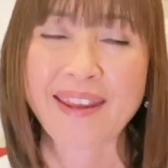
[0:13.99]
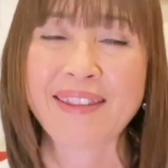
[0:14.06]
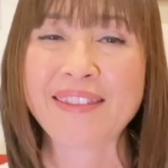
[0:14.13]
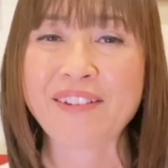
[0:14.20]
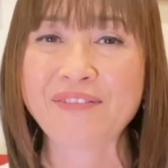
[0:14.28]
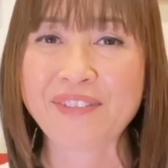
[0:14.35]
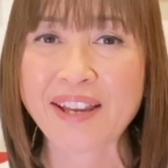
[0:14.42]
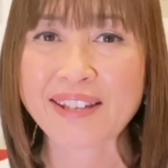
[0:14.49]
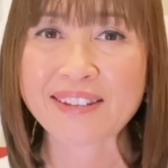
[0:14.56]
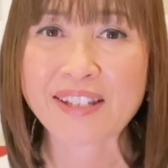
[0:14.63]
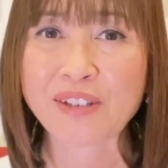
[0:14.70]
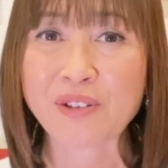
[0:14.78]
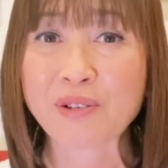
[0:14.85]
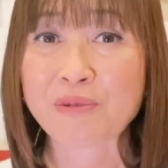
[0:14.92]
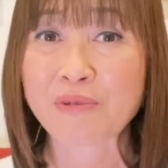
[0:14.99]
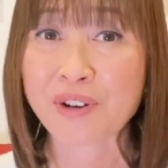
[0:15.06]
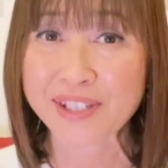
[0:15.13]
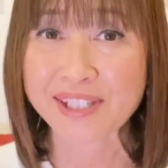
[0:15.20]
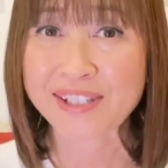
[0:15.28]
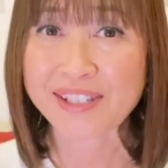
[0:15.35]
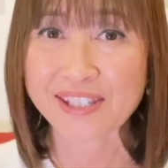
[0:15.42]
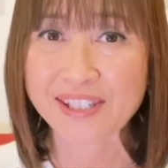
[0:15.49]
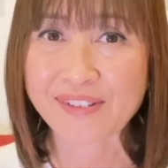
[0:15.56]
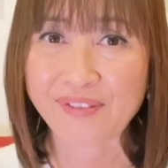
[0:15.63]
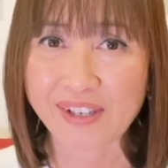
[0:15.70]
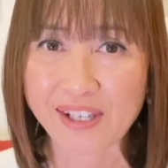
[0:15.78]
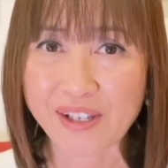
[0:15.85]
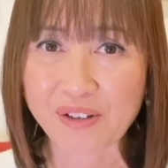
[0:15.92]
the fact that you're watching this
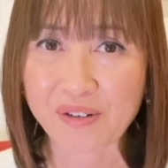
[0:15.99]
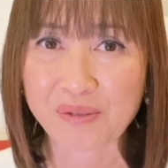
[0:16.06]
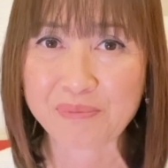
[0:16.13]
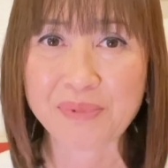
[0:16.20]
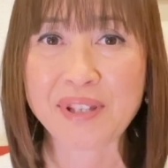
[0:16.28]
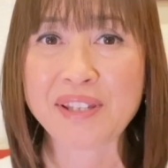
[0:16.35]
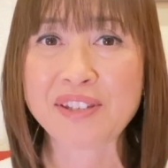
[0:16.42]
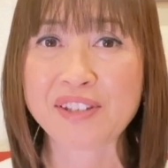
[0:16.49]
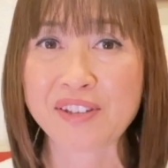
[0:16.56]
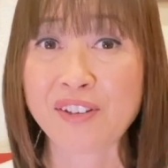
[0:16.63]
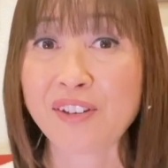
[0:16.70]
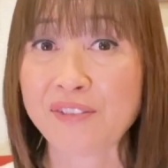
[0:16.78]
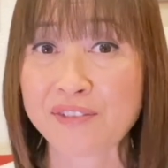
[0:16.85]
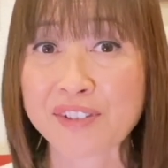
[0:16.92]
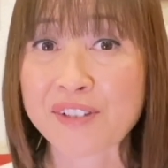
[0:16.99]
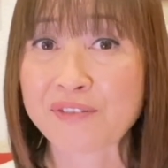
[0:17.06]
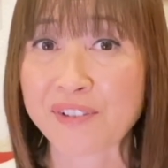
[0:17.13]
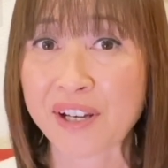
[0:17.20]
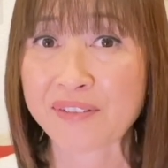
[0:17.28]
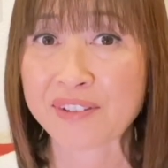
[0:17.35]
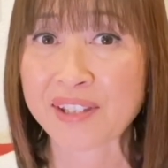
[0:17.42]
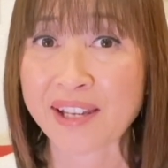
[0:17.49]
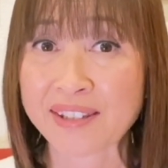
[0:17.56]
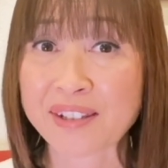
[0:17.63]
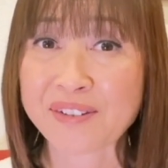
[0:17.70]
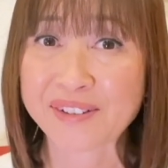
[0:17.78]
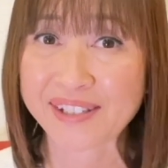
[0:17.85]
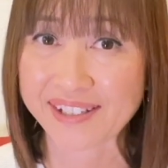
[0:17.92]
video means you've survived
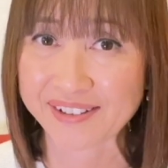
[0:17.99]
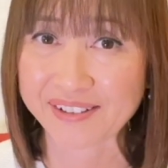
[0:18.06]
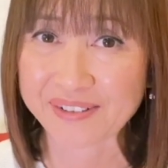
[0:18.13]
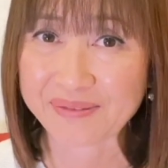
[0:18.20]
another year.